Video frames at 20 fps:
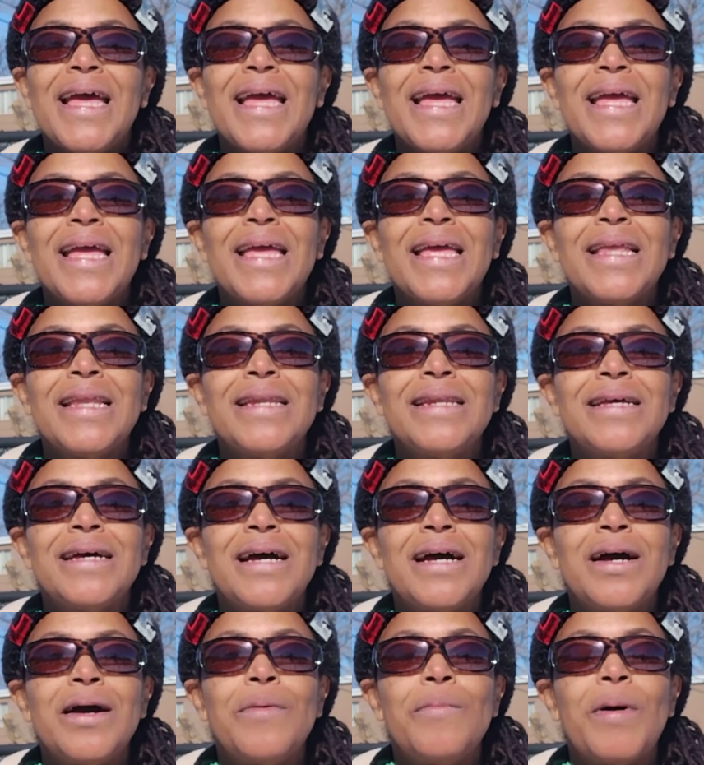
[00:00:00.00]
And
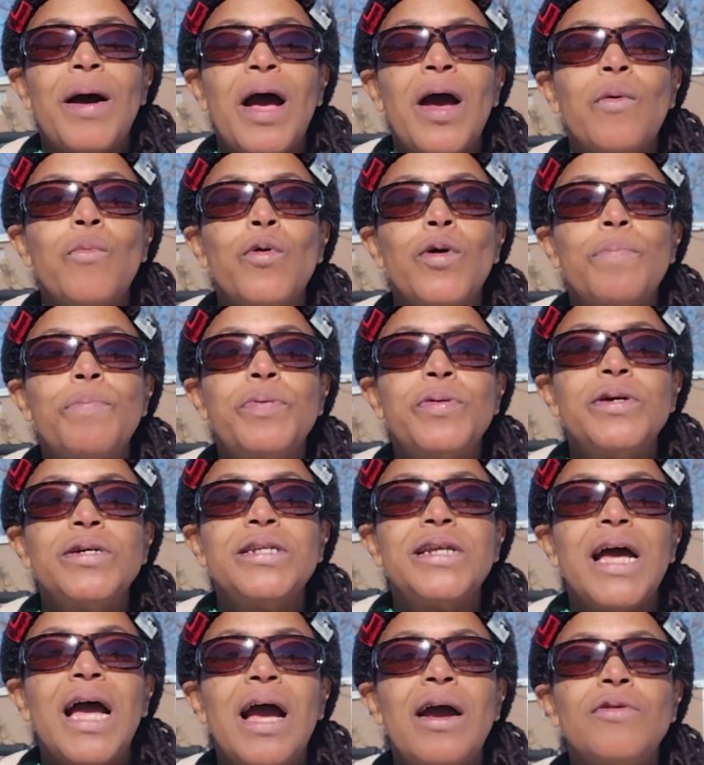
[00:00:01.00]
I will
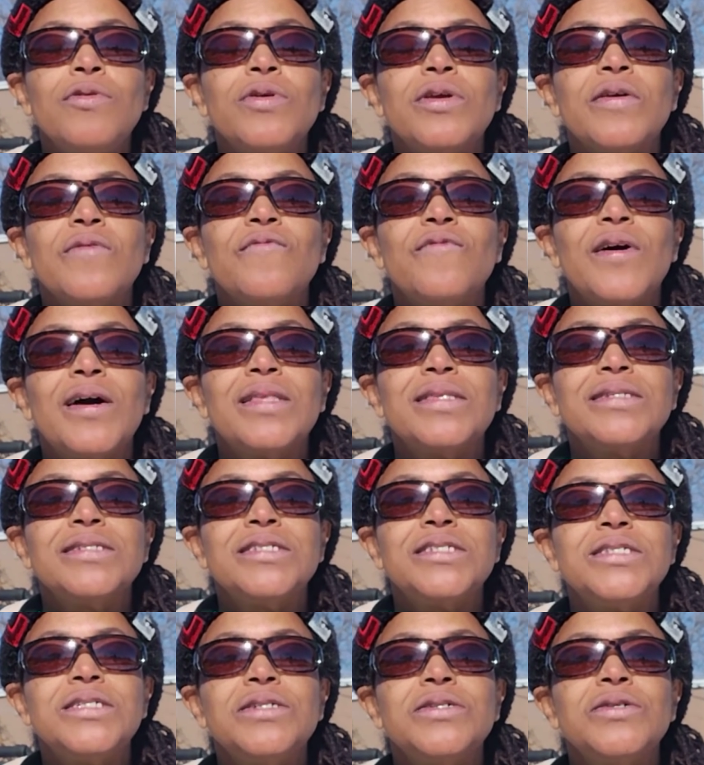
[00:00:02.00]
put how you can
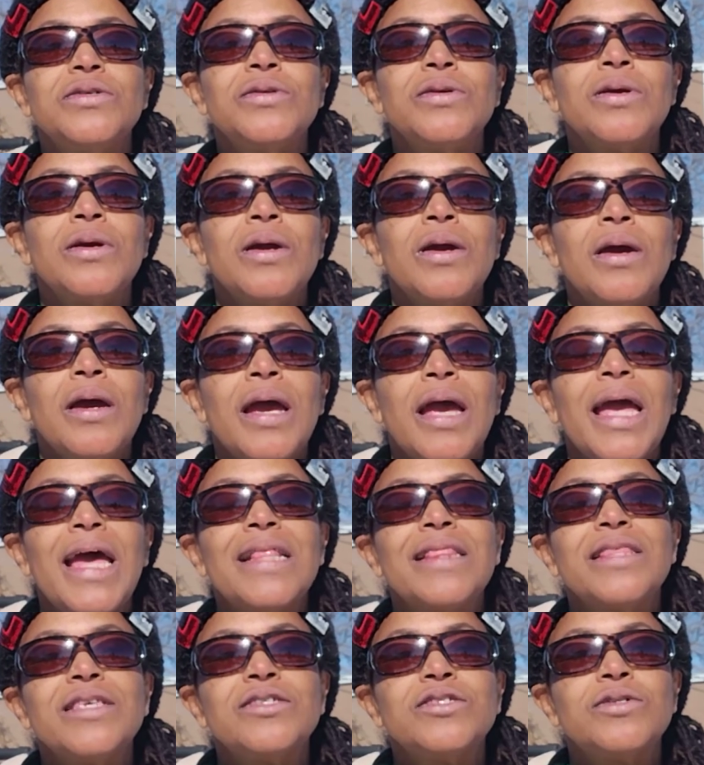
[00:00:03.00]
volunteer
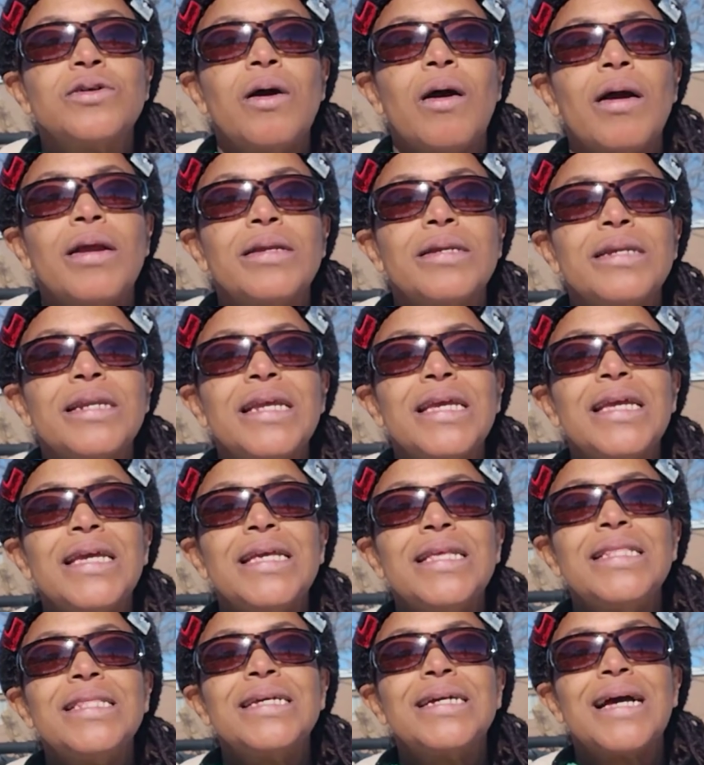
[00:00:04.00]
at this garden
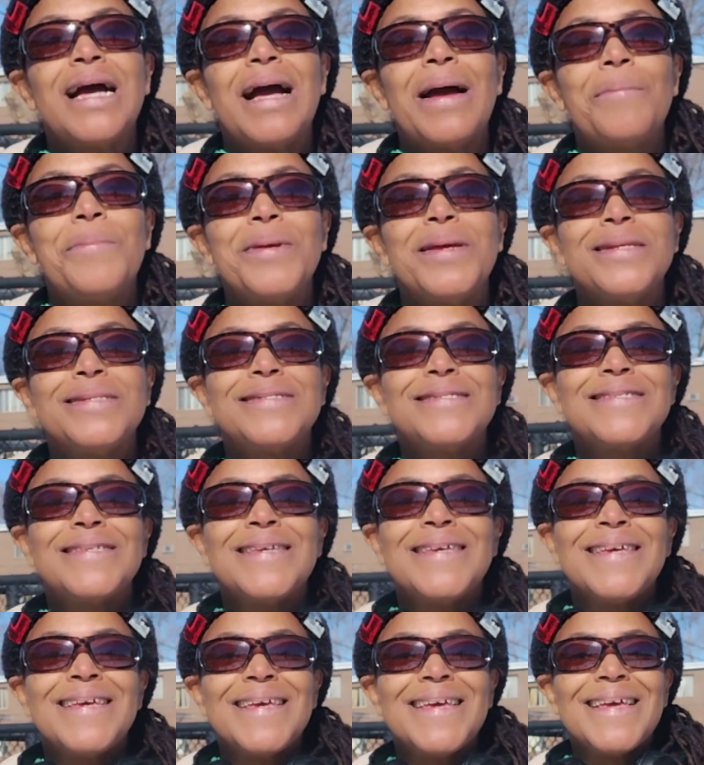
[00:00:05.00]
in the comments.
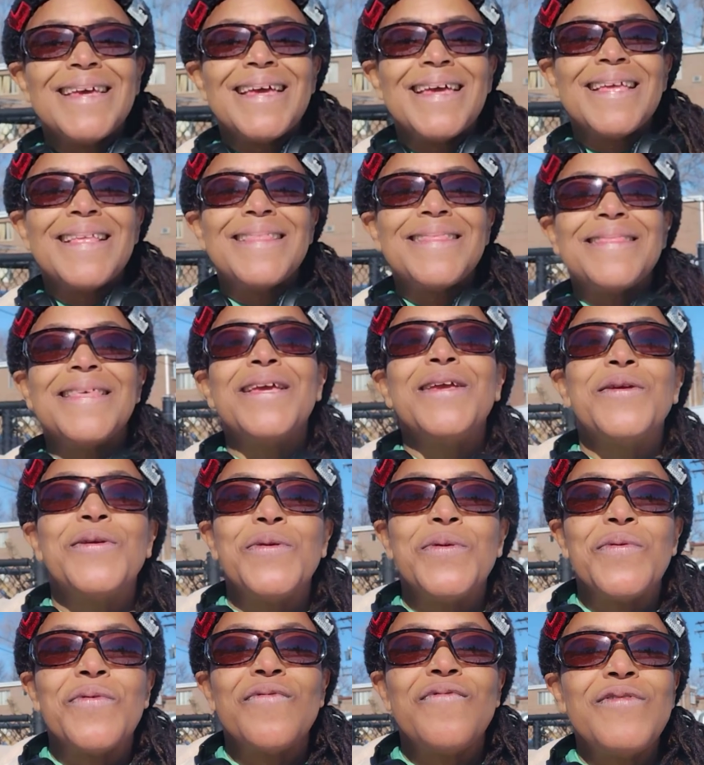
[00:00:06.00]
Thank
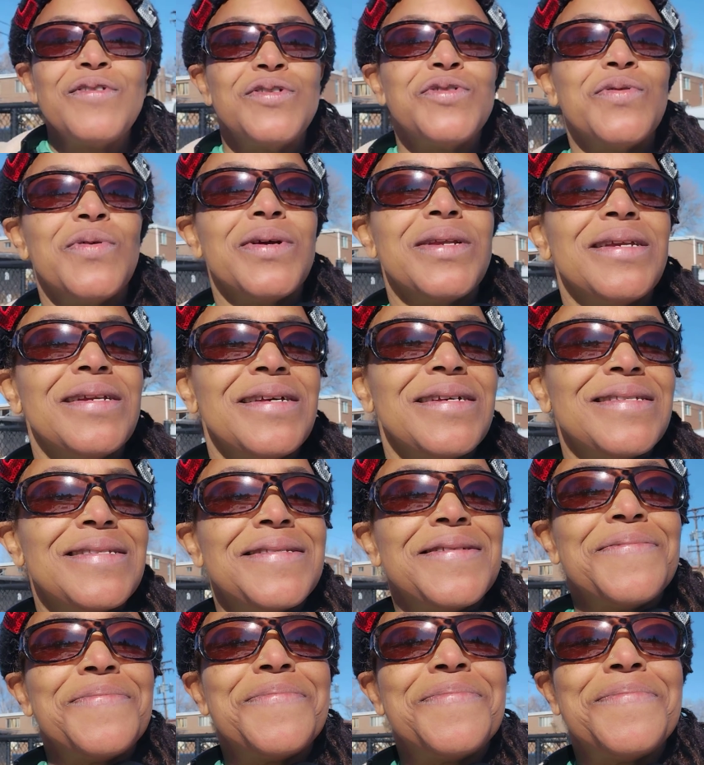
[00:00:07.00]
you for joining
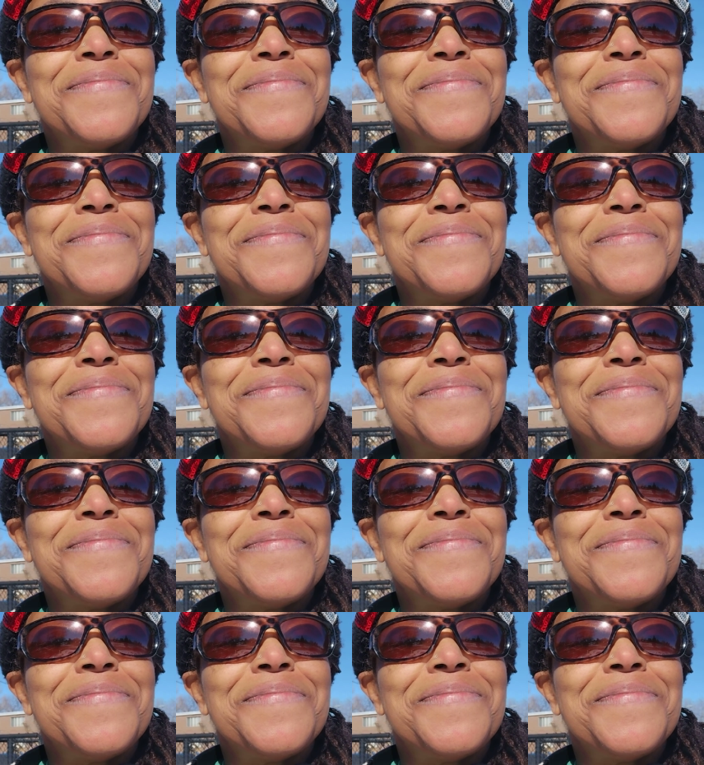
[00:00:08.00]
us.